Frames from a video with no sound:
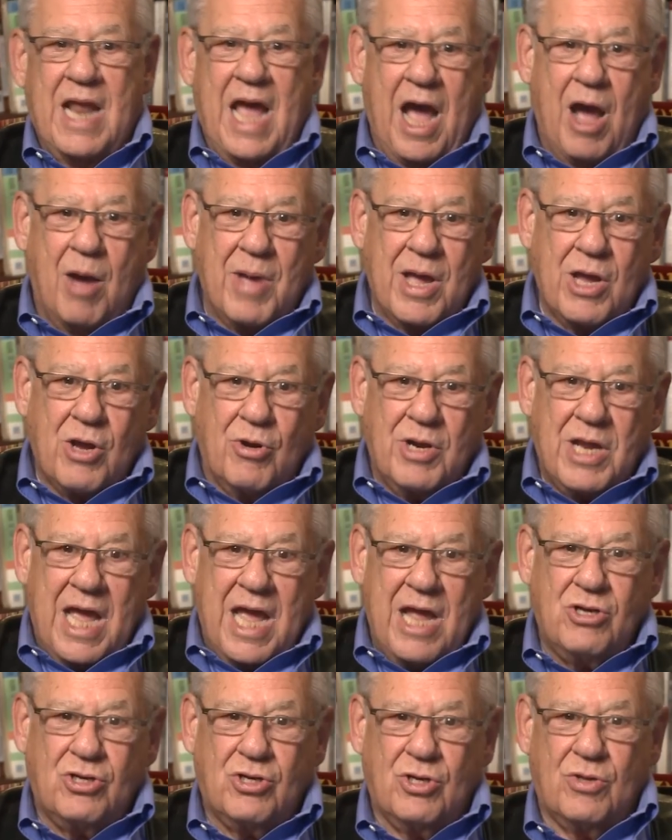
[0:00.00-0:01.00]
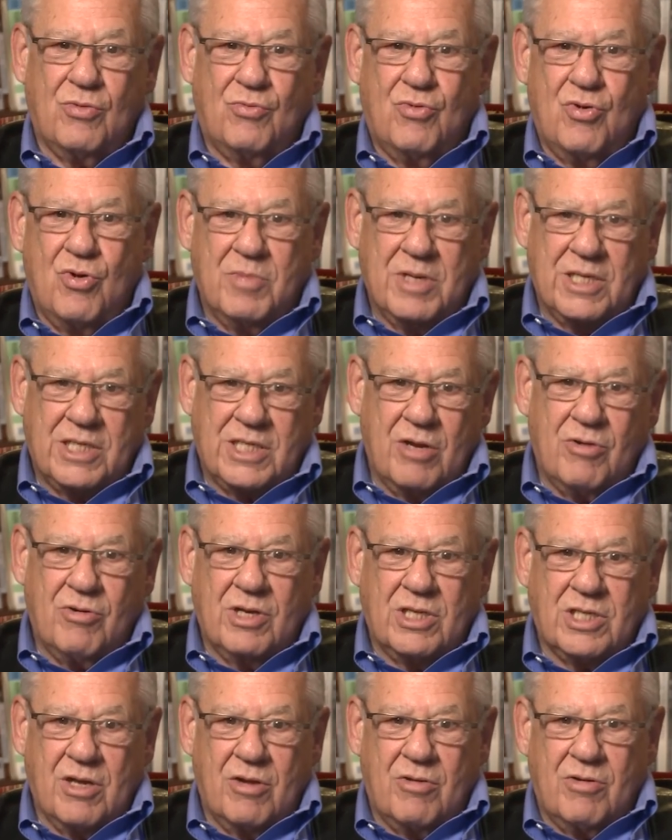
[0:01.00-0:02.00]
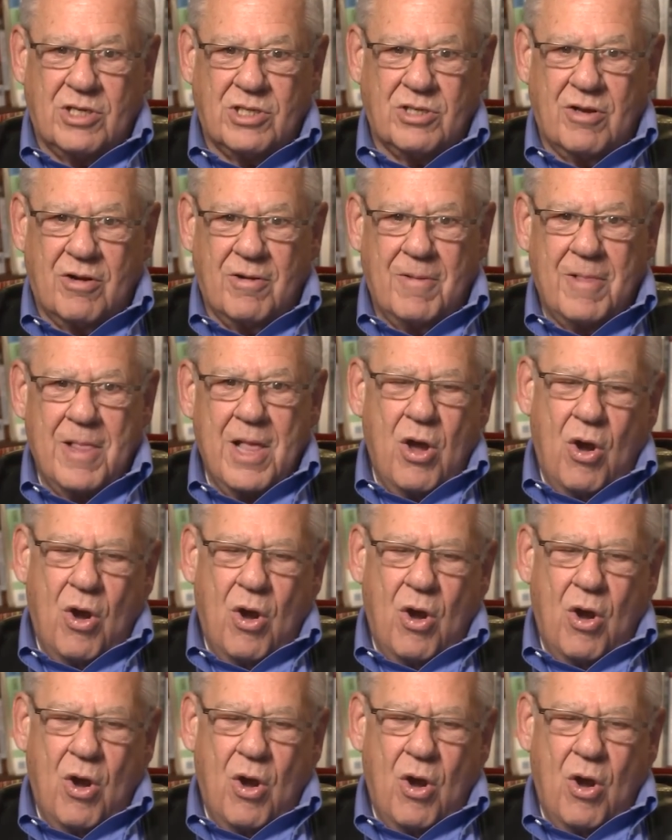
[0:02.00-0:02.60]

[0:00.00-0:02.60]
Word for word: How am I going to enter the room, et cetera, et cetera, et cetera.